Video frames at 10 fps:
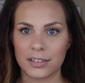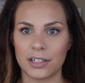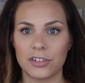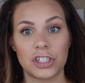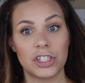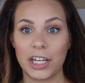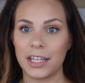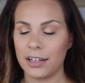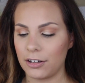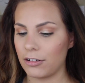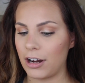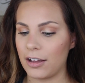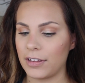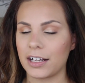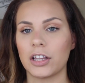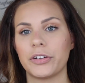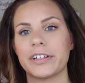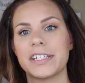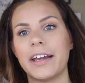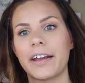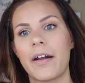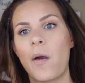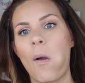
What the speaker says: instead of shaking it around like a lunatic.